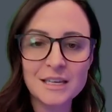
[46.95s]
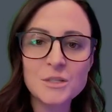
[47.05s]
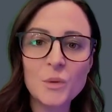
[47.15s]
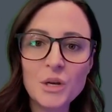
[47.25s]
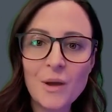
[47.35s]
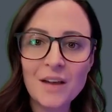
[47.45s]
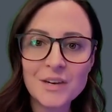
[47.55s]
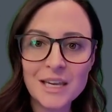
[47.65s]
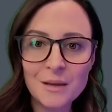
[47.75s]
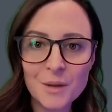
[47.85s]
is when you have
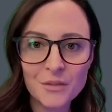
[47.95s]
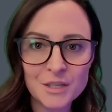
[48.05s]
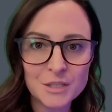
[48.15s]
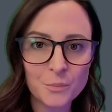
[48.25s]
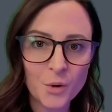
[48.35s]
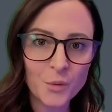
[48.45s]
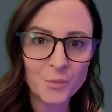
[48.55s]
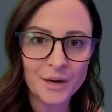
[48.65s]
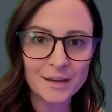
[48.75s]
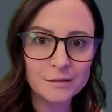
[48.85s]
an email that's
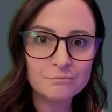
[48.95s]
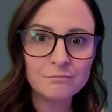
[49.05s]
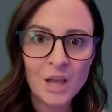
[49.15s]
appropriate,